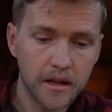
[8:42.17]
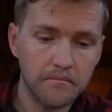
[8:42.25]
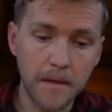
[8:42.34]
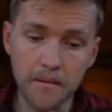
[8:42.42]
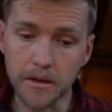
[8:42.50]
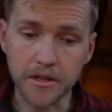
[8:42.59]

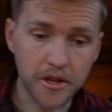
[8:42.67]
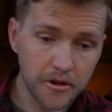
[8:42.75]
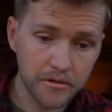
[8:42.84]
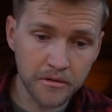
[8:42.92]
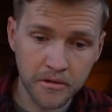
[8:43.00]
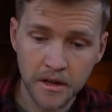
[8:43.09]
maybe
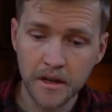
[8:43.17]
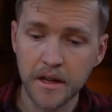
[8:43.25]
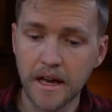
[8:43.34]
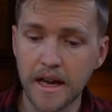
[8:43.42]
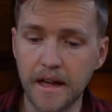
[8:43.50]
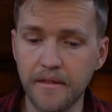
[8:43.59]
two,
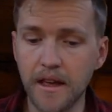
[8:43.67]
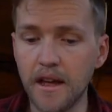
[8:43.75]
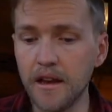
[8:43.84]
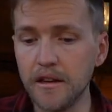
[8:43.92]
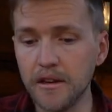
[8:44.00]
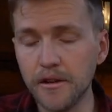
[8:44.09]
and
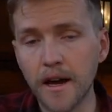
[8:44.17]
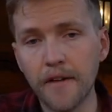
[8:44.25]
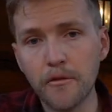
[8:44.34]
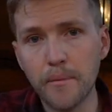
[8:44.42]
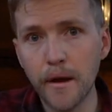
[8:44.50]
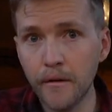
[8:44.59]
then you have
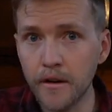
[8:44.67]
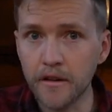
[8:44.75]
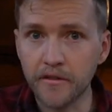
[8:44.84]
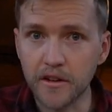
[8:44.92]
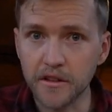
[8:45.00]
a period of